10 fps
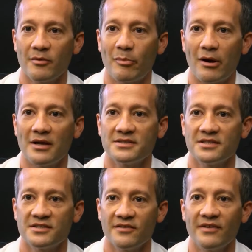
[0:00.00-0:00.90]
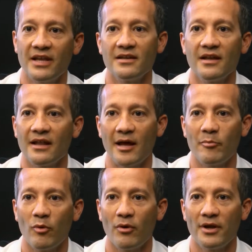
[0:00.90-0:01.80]
the process of getting to that
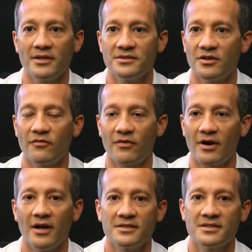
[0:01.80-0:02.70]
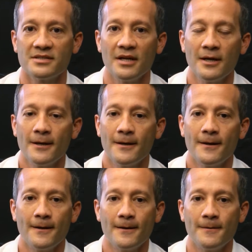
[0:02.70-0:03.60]
point. And so for us,
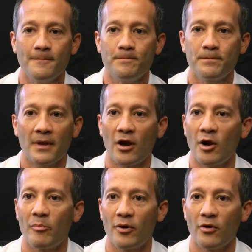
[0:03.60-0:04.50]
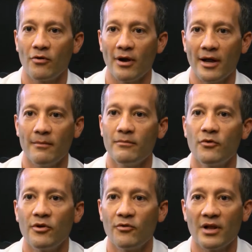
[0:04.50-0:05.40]
in our program,
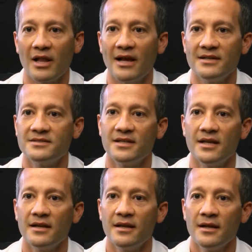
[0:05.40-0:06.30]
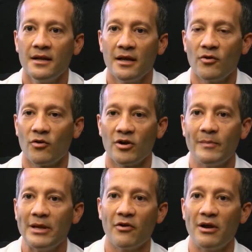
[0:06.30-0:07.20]
we realized that in order to
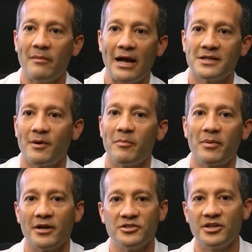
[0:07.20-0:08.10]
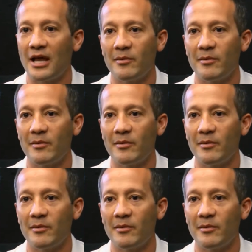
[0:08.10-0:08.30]
be great basketball players, you got